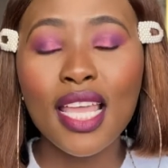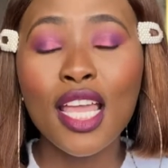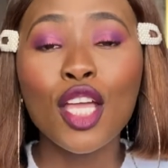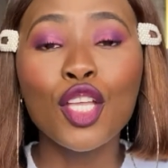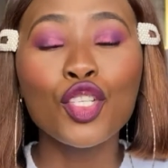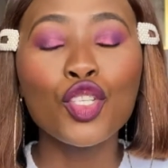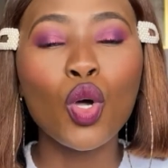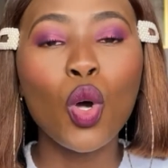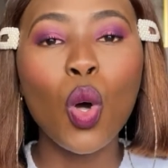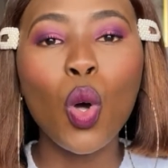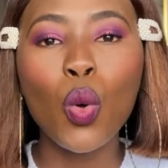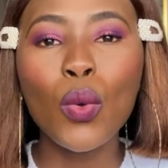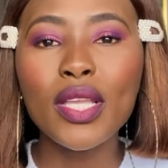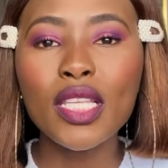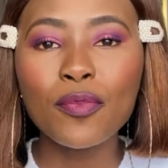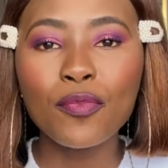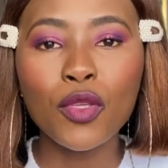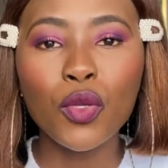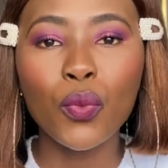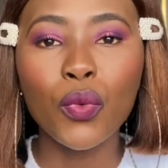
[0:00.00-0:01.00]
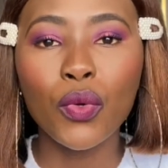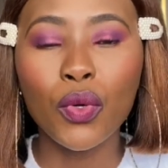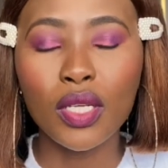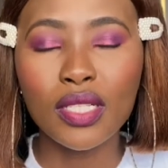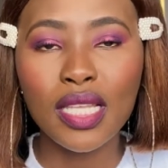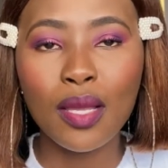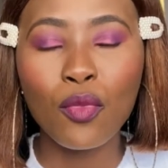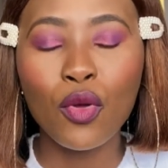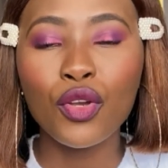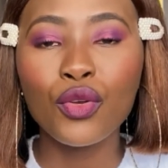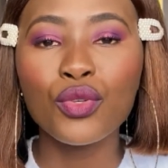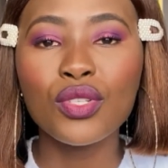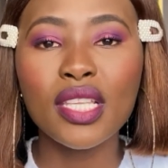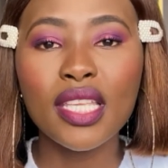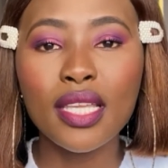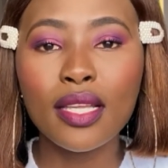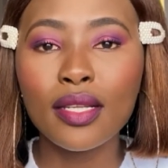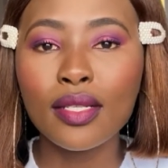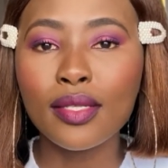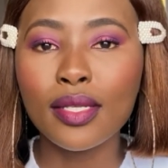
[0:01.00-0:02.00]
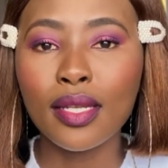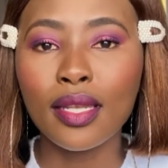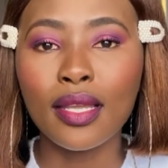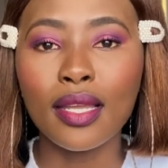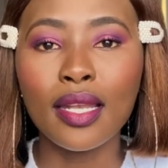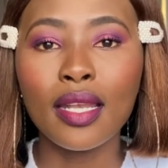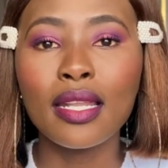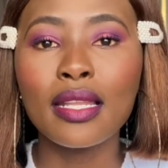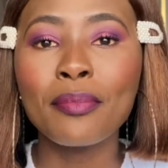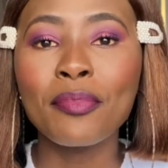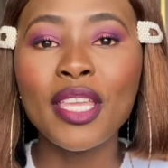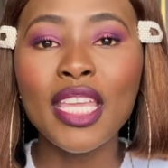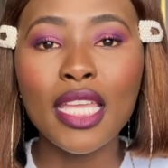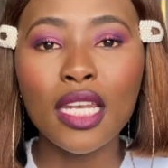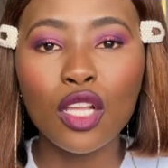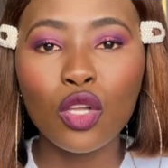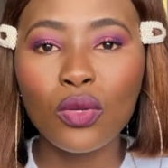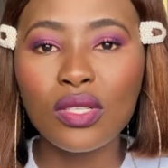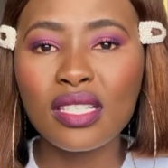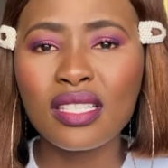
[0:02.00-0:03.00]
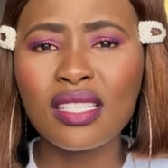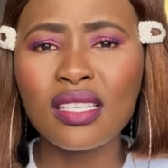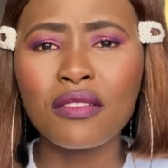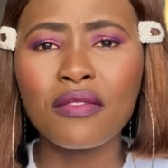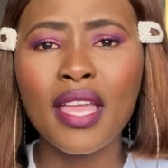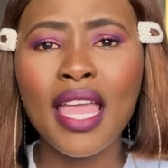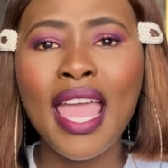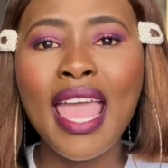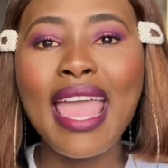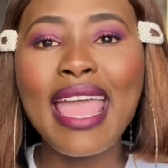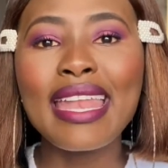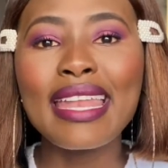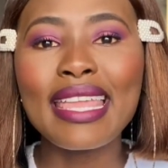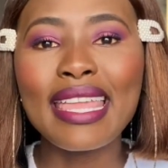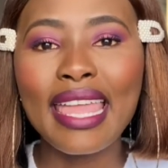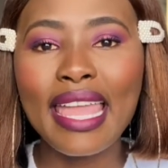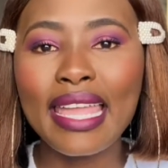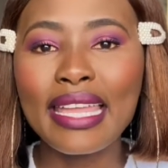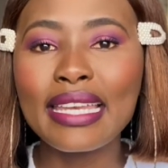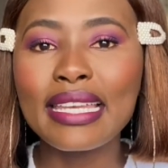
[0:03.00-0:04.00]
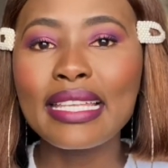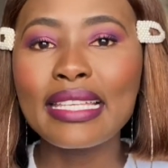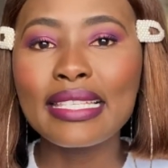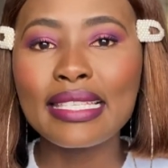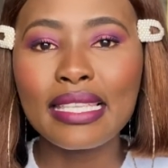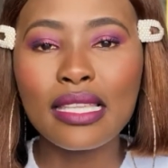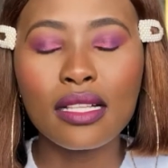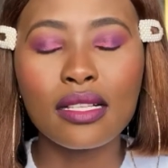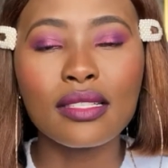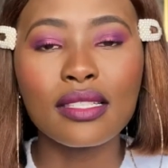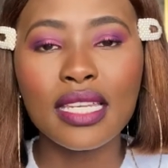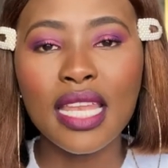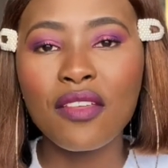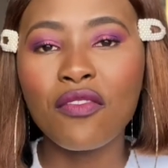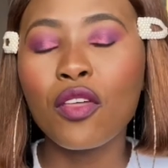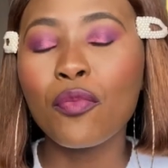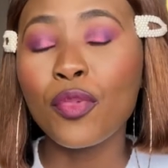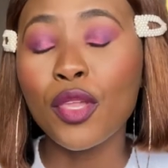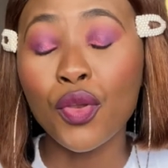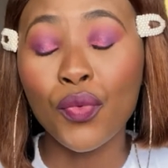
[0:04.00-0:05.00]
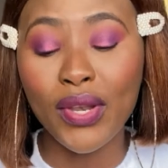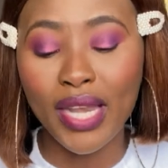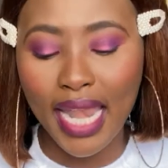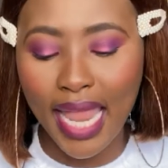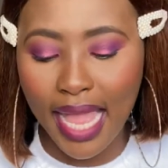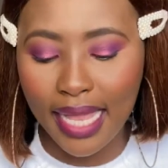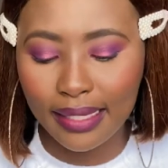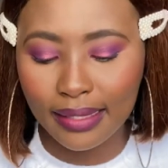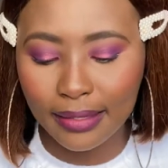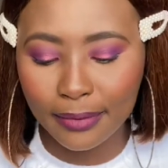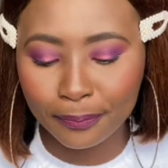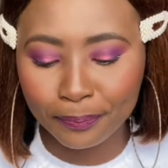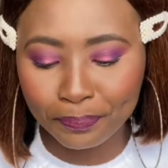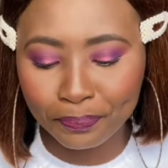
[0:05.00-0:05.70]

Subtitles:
So always be someone who's eager to learn, be inquisitive and gain skills, never be relaxed.